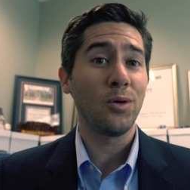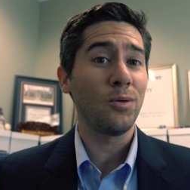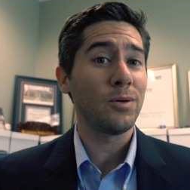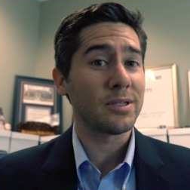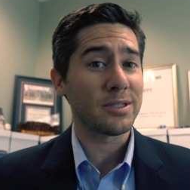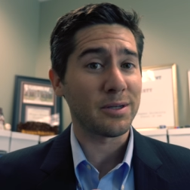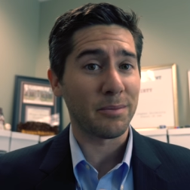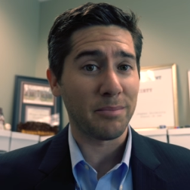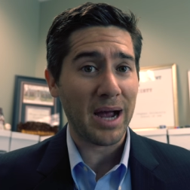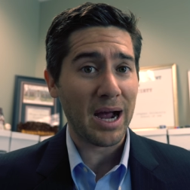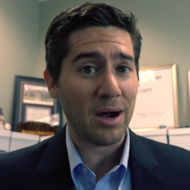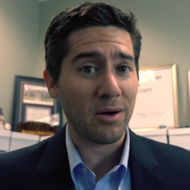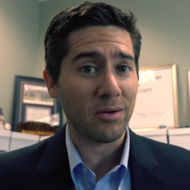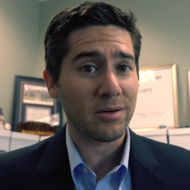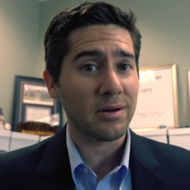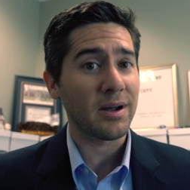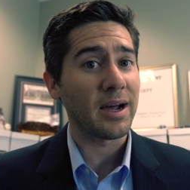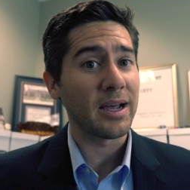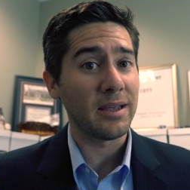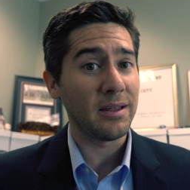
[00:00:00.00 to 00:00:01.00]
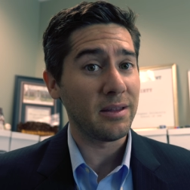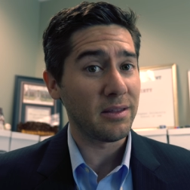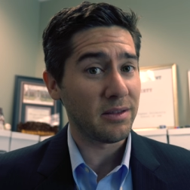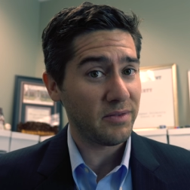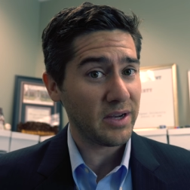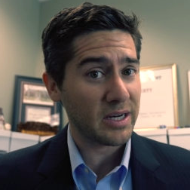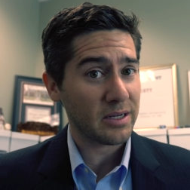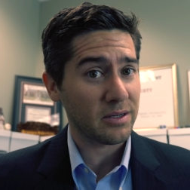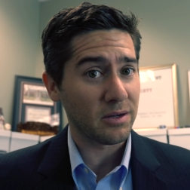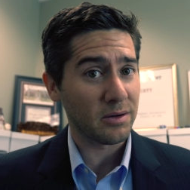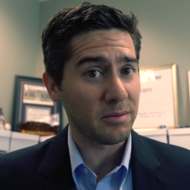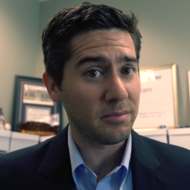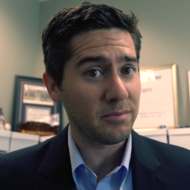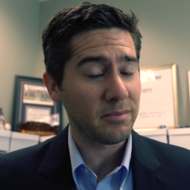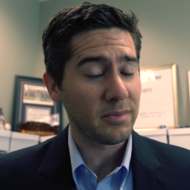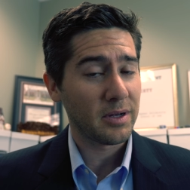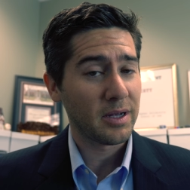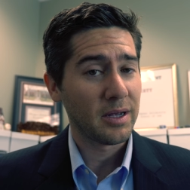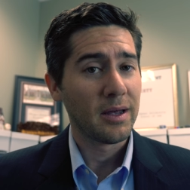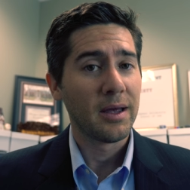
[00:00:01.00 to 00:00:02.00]
who it's about, that is the
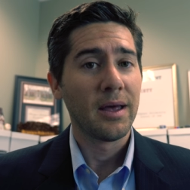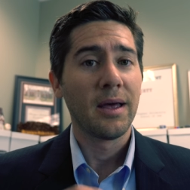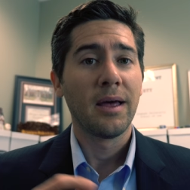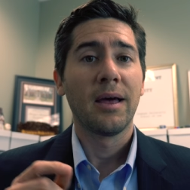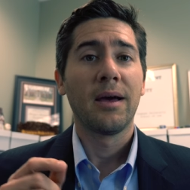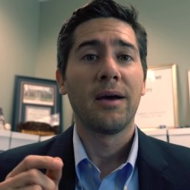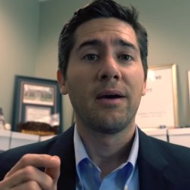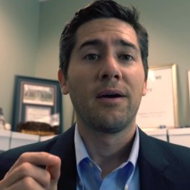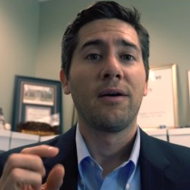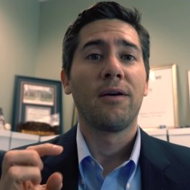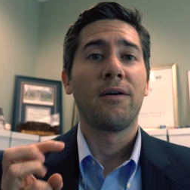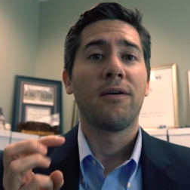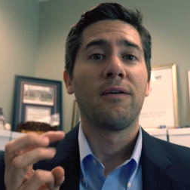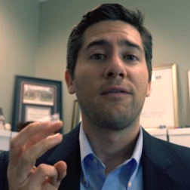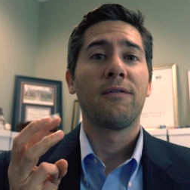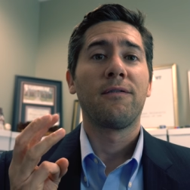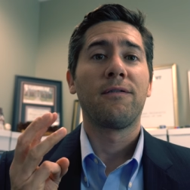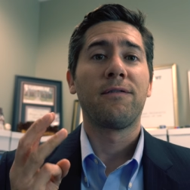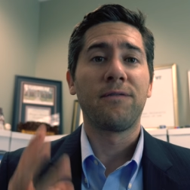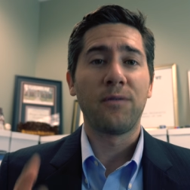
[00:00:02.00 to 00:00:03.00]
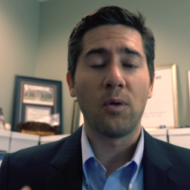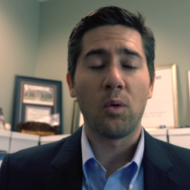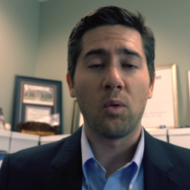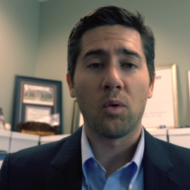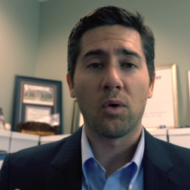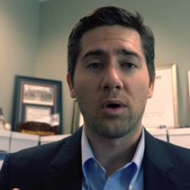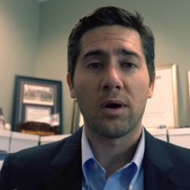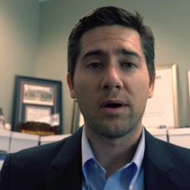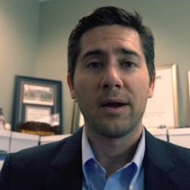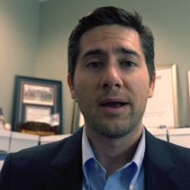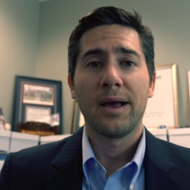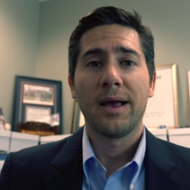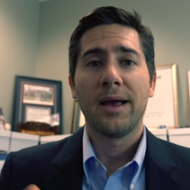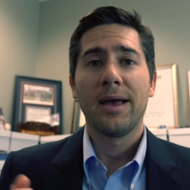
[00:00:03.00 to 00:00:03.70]
victim. Four,